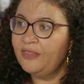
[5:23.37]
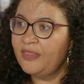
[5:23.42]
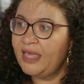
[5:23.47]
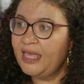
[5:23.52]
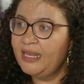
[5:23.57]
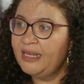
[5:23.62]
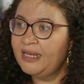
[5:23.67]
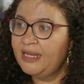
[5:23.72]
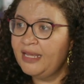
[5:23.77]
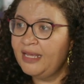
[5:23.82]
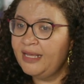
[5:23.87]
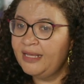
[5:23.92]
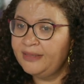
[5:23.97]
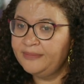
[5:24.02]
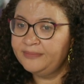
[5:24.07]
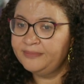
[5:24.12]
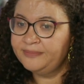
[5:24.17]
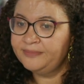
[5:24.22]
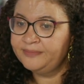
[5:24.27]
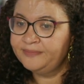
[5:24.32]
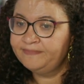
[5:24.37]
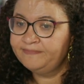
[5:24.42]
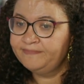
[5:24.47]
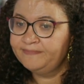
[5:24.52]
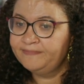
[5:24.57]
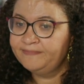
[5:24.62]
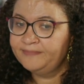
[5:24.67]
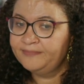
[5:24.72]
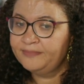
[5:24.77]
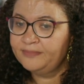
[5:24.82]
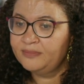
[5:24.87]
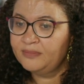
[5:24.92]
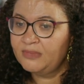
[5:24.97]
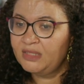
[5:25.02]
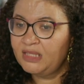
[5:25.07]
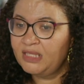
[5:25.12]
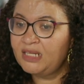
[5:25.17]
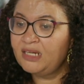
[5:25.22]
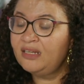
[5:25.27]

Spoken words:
than a